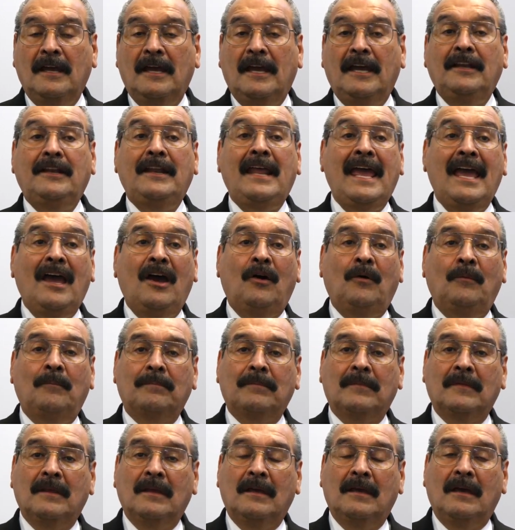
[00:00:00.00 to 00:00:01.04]
And now,
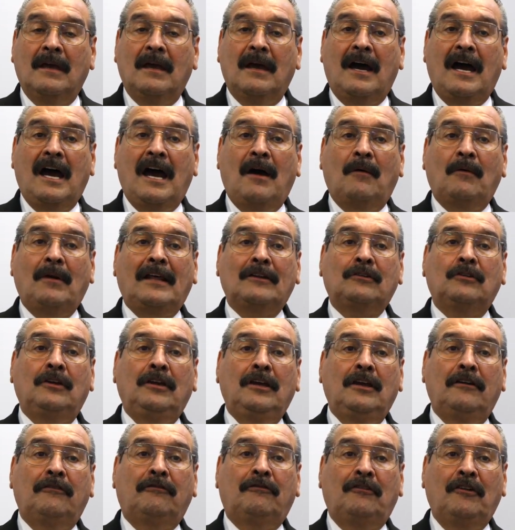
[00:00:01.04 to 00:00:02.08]
I would like to
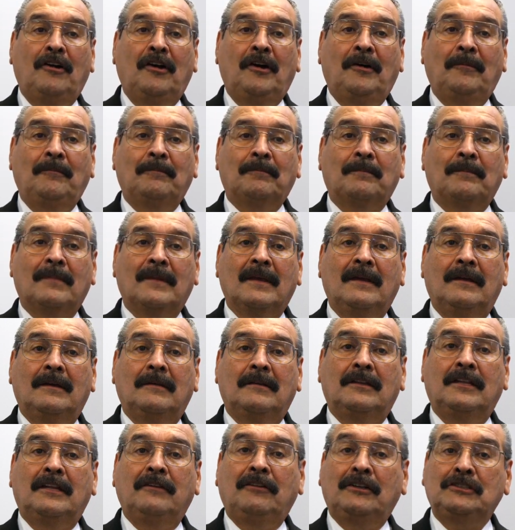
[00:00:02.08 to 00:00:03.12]
hear from
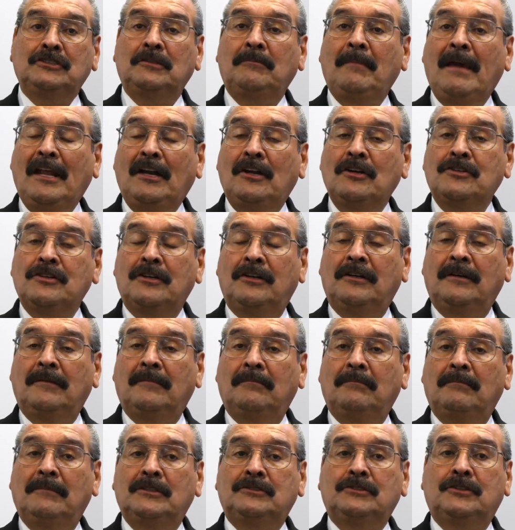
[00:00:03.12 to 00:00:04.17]
Division Manager,
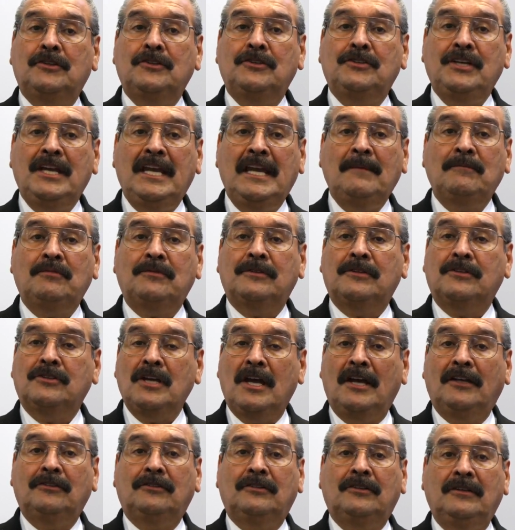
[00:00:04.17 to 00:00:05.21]
Mr. James
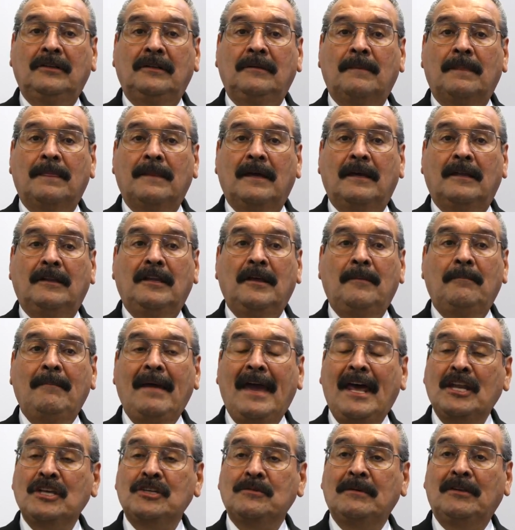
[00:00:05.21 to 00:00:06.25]
Johnson, the
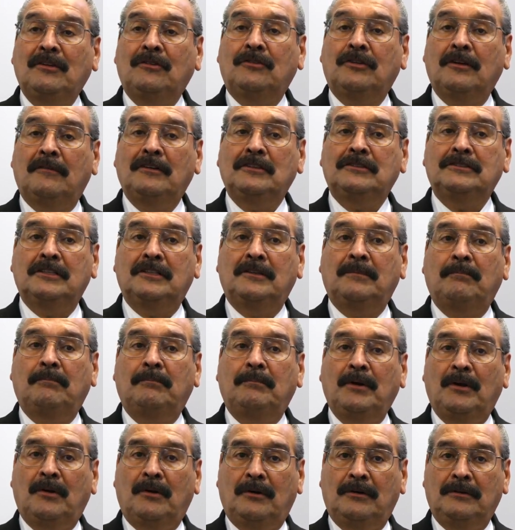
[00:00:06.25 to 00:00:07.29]
Management Services
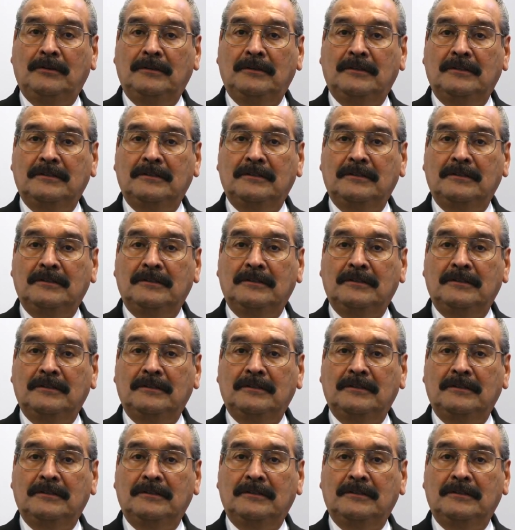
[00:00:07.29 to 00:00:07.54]
Bureau.